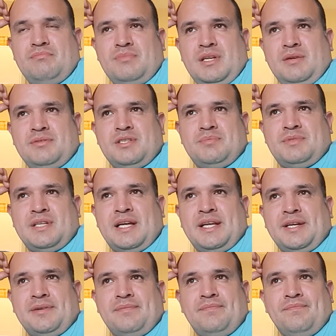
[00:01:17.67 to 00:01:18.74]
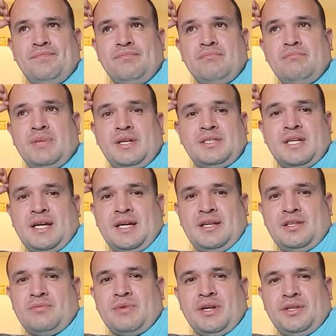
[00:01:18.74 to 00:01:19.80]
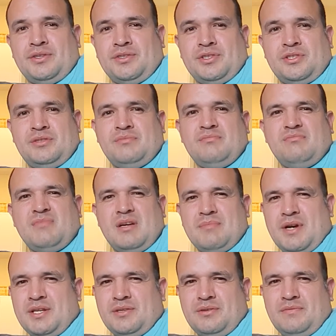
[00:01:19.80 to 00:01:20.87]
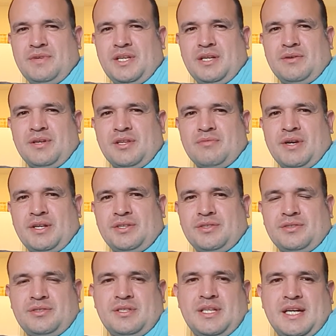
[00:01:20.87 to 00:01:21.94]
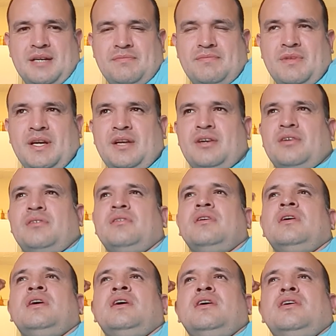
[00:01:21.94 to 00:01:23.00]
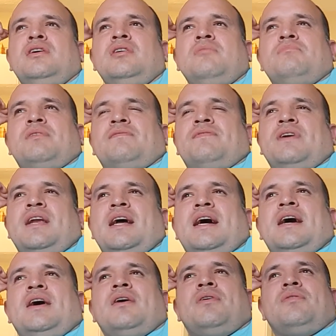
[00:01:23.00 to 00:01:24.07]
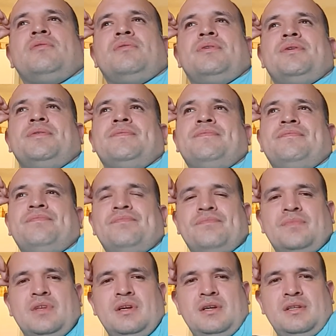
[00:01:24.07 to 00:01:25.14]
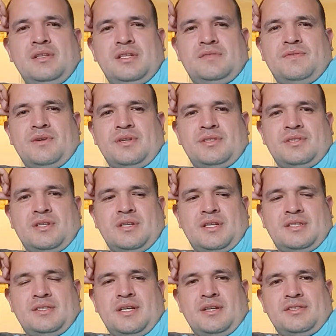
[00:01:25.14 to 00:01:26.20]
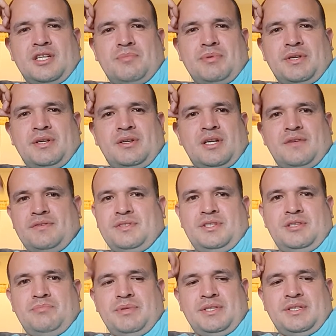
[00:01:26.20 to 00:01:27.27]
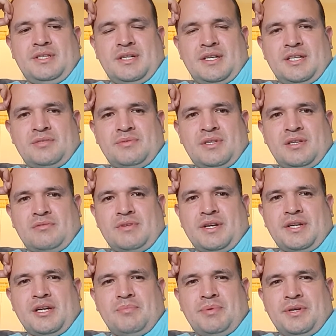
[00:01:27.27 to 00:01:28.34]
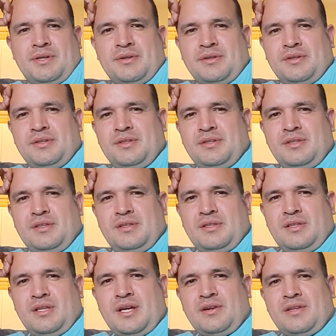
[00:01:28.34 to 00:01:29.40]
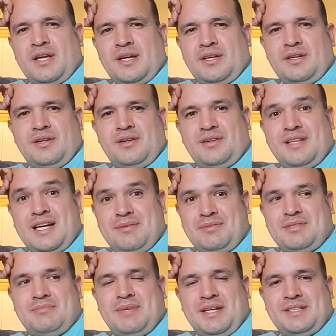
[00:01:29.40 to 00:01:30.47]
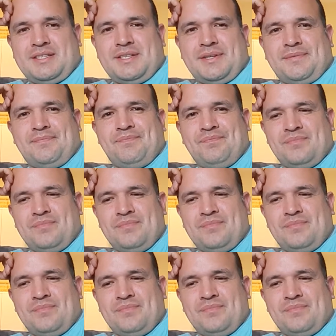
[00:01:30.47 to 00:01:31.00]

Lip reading: It was upsetting because I hated the Rangers. I might do a video on the Rangers and that later, but for now, let's stay on topic here. And obviously the BC Lions won the Grey Cup here later that year. That was amazing.